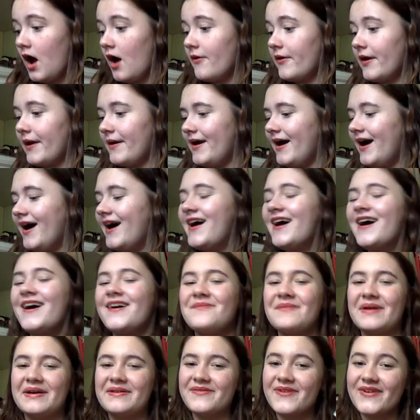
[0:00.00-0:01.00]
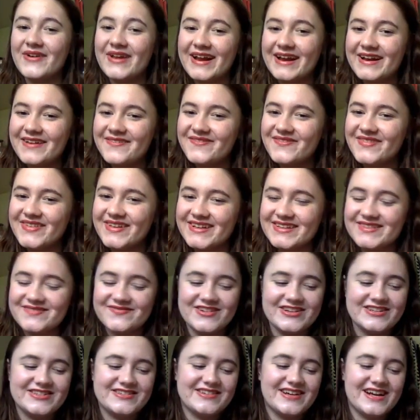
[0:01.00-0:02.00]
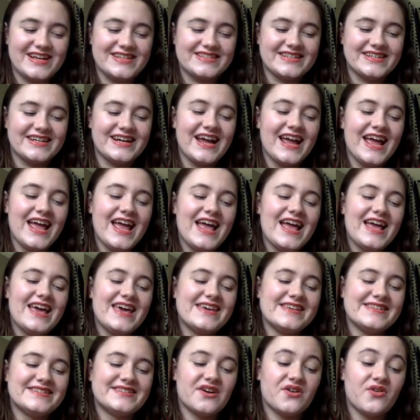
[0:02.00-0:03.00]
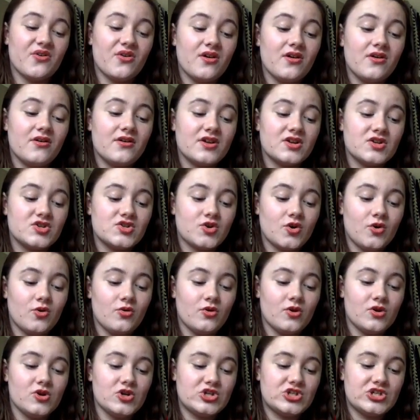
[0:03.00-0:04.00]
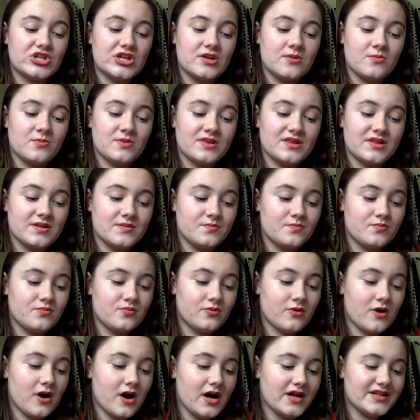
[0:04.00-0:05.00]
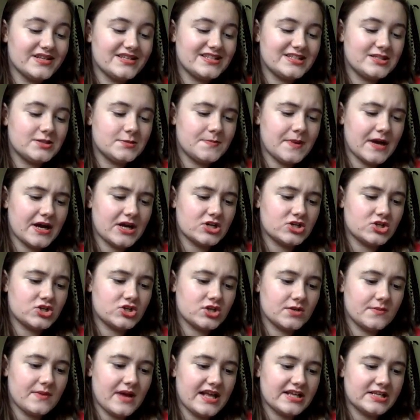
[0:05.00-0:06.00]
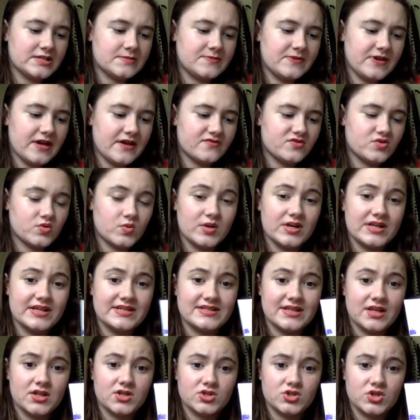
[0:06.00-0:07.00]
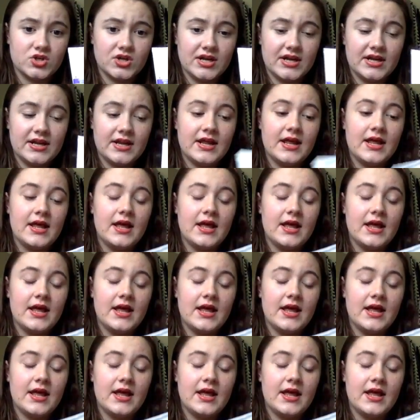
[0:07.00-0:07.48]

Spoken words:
Okay, my Rodan & Fields moisturizer is the Oil Control Lotion with the Broad Spectrum SPF 20 sunscreen.